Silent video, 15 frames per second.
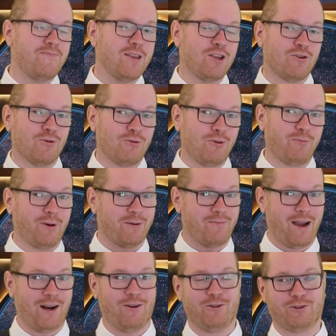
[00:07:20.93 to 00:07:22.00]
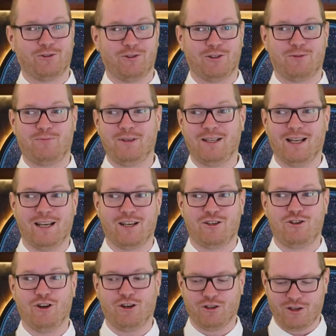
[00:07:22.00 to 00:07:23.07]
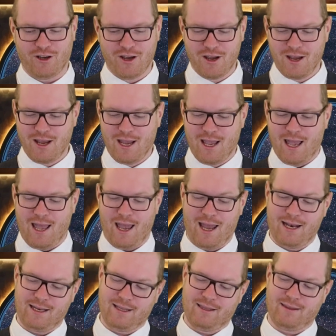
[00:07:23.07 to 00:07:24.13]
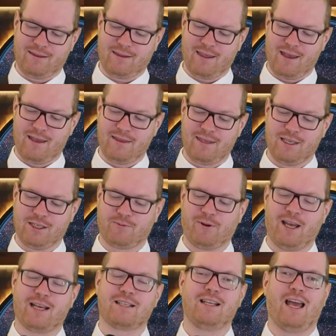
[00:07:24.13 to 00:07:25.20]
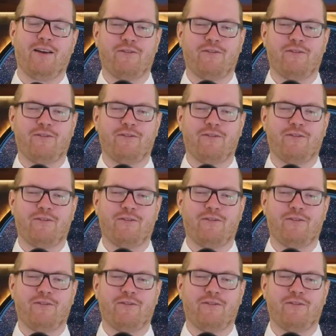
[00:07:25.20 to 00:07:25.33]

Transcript: be cool, but might also just be like junk. And this one actually